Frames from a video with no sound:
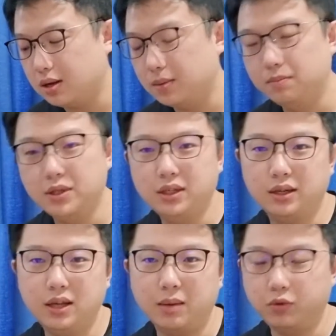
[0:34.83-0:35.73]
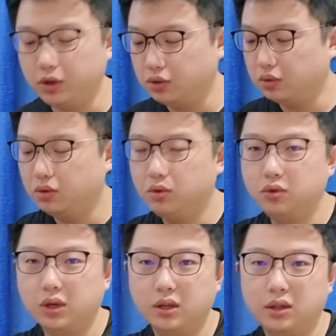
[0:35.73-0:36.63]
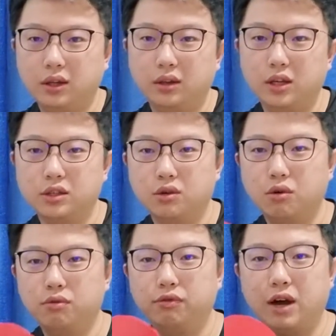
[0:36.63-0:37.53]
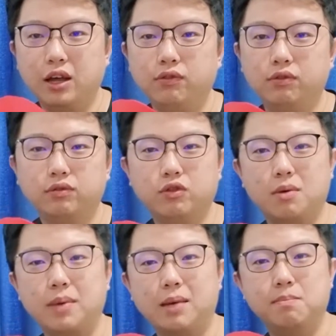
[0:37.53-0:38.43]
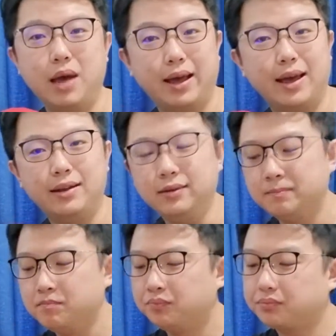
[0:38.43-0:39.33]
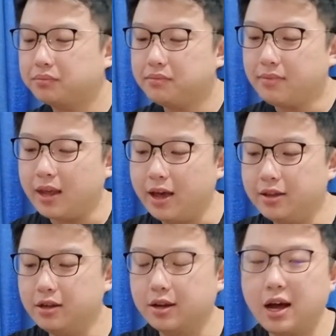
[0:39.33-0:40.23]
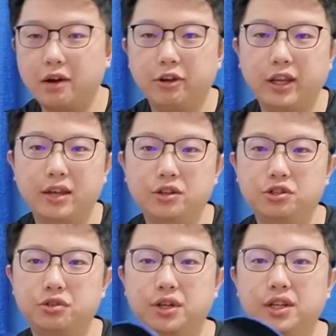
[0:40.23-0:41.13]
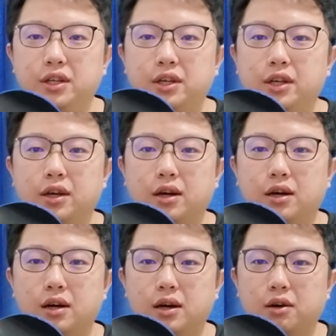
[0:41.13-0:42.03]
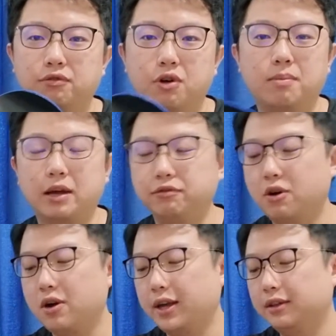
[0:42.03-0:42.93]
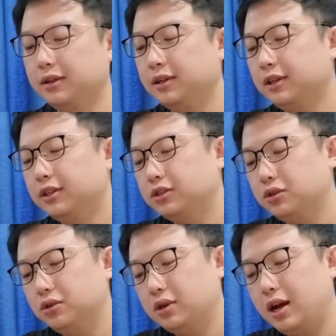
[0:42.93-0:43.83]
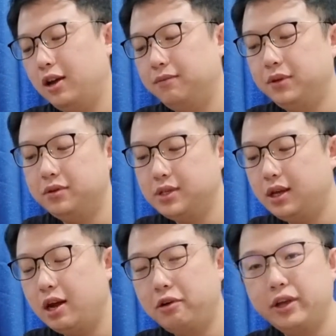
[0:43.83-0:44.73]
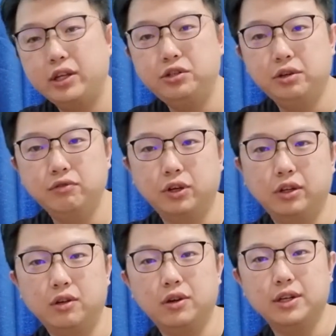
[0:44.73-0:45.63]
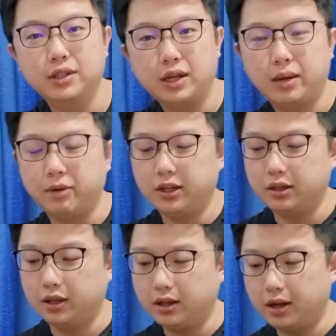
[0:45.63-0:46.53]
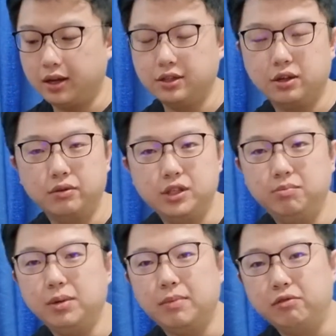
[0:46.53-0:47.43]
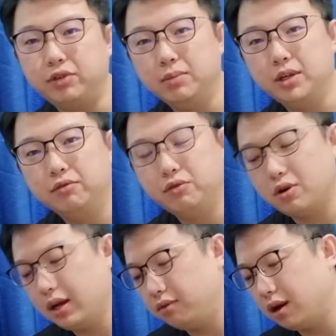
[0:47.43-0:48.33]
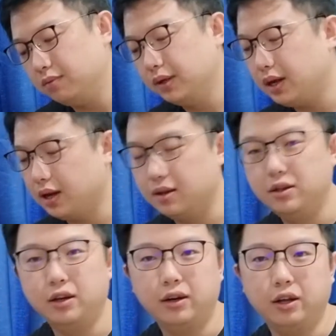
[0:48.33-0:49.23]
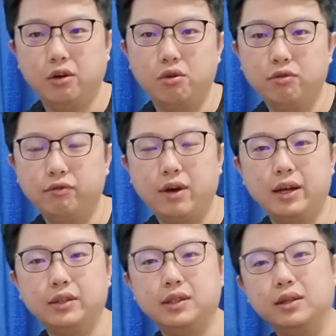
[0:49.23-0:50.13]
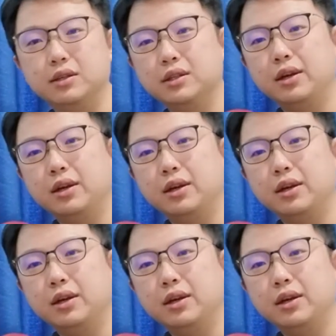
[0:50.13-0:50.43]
basically I'm going to glue a Dignics 05 for my backhand and a Hurricane 3 for my forehand. So I've been using Hurricane 3 for the longest time and it has always been my favorite forehand rubber, and Dignics 05 is